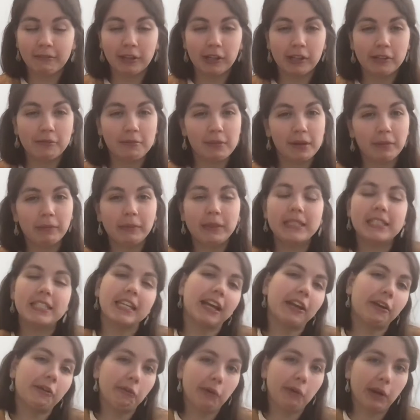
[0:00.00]
going to be able to
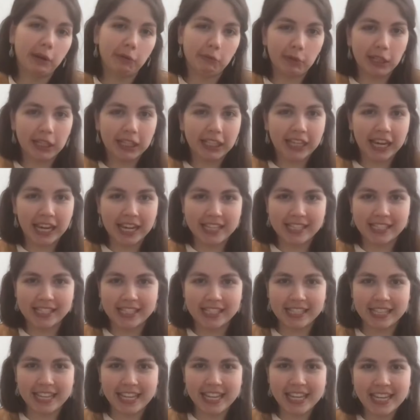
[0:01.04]
decorate really
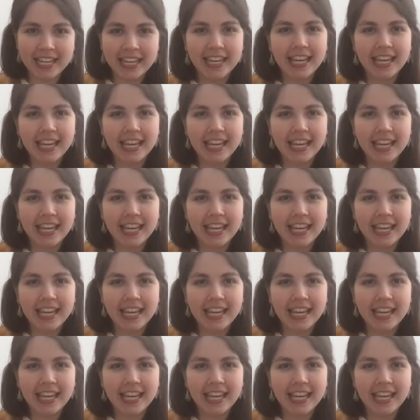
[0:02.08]
nicely.